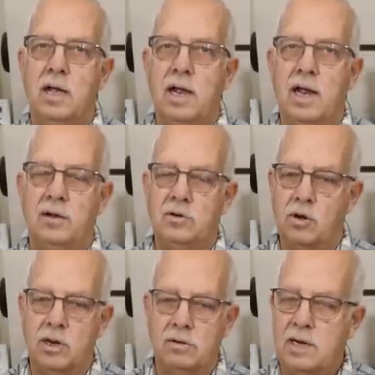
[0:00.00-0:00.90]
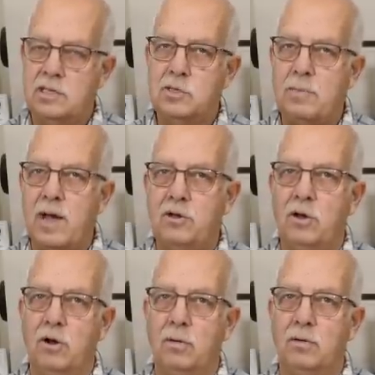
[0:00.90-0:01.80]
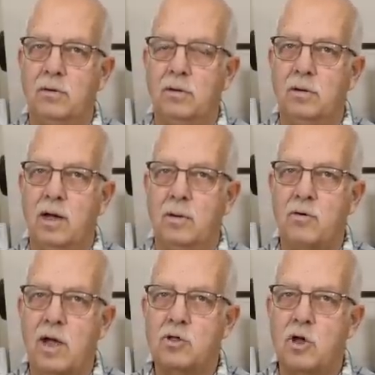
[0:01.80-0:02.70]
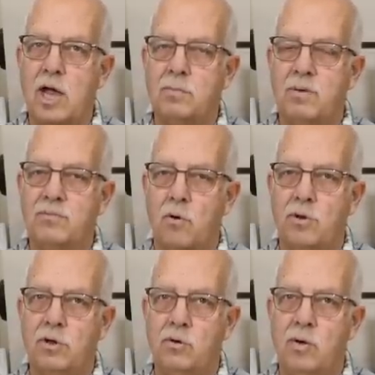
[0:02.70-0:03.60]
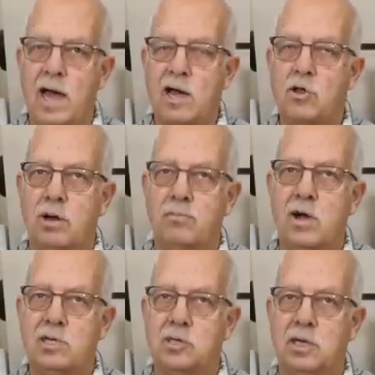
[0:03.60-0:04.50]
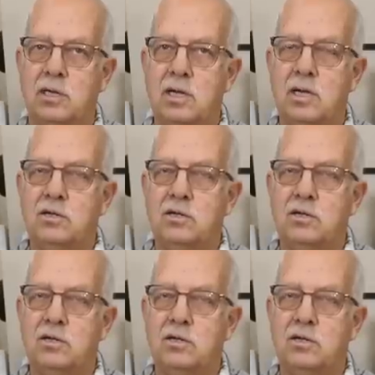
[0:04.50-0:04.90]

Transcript: And you can inspect your uh, project before you actually press it